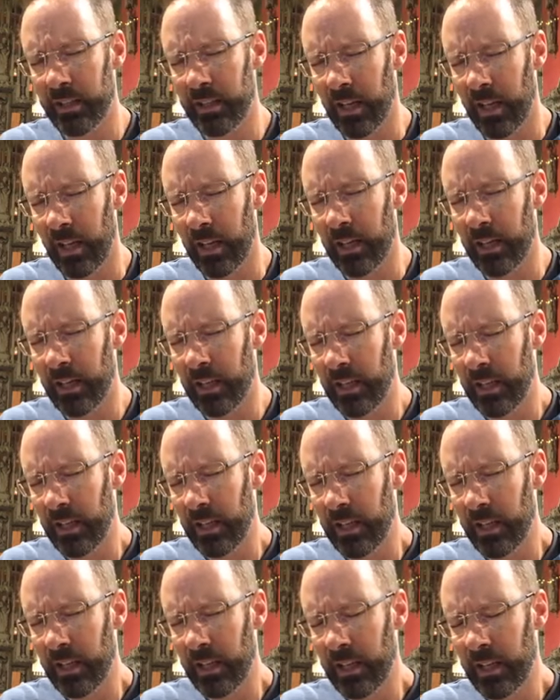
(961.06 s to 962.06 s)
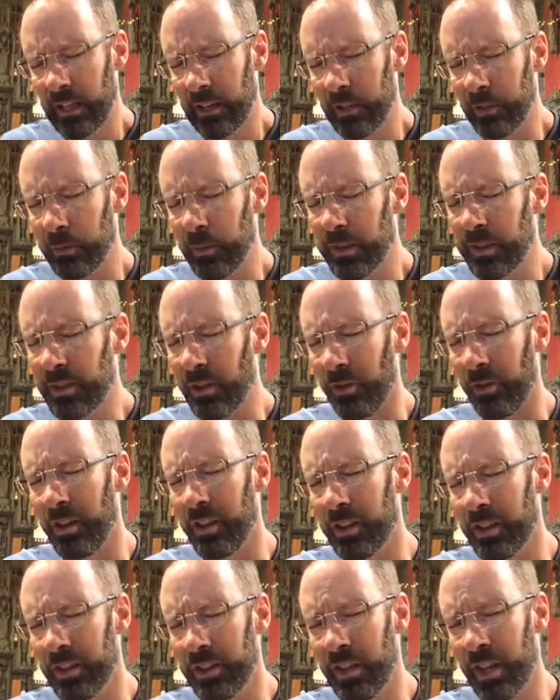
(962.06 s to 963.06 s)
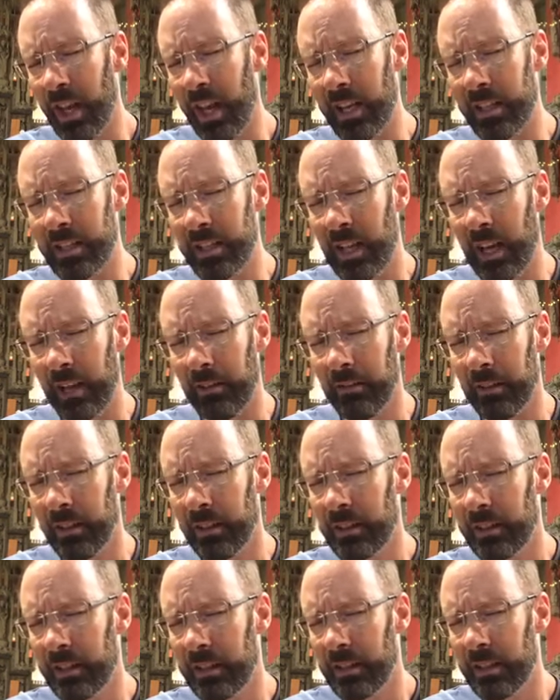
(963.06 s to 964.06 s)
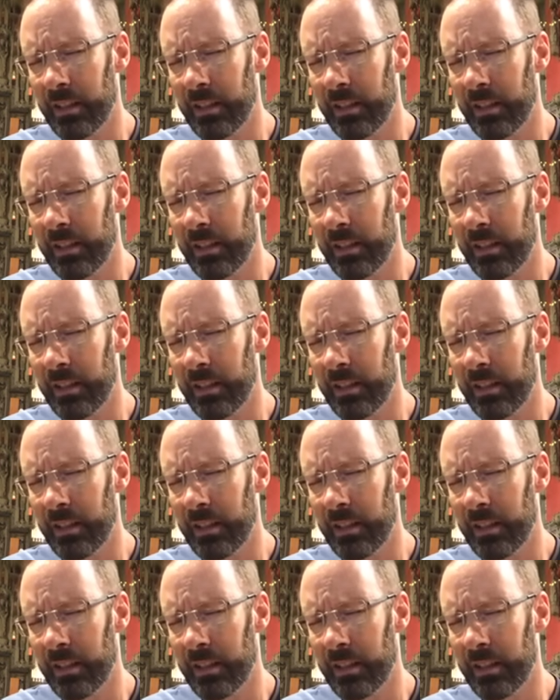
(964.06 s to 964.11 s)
today. Lord, we're sorry that she has to have it.